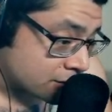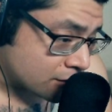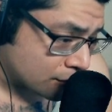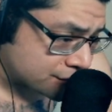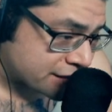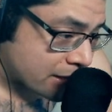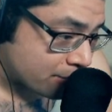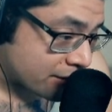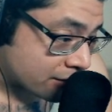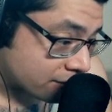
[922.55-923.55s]
Who's that
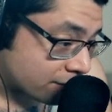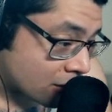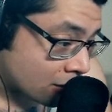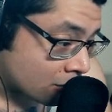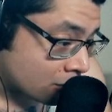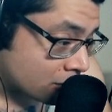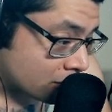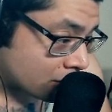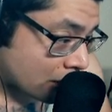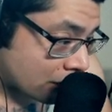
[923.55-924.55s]
pedophile?
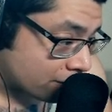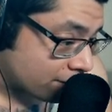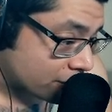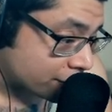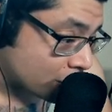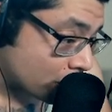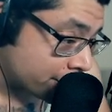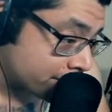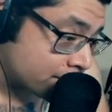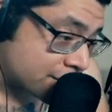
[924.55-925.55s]
I don't fucking know
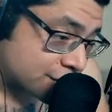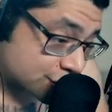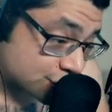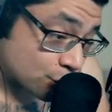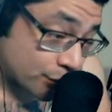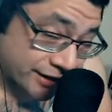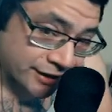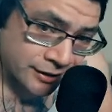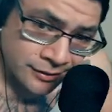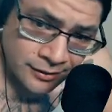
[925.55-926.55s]
him.
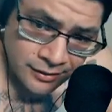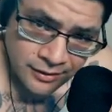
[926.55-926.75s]
Sweden?